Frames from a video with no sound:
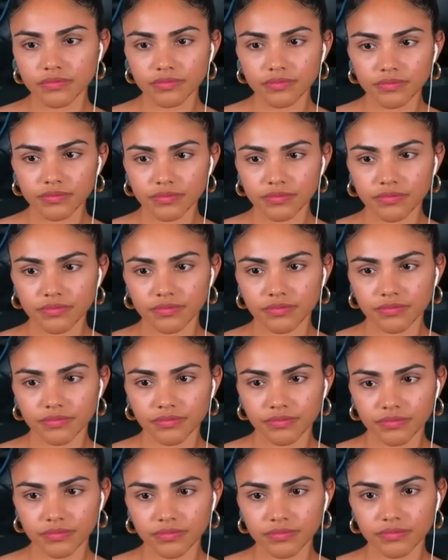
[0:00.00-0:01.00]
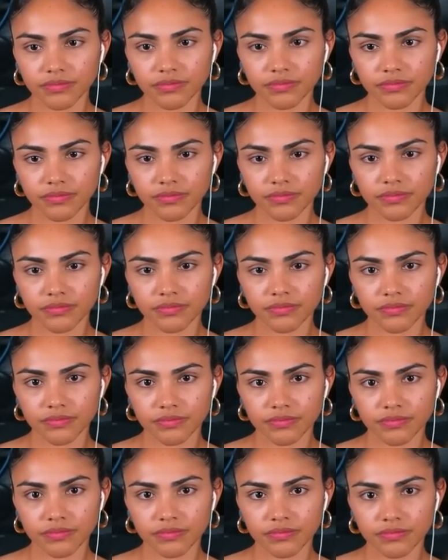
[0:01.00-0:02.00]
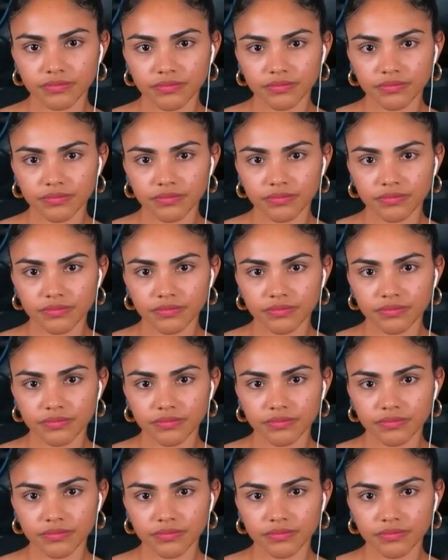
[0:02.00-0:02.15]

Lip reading: (silent)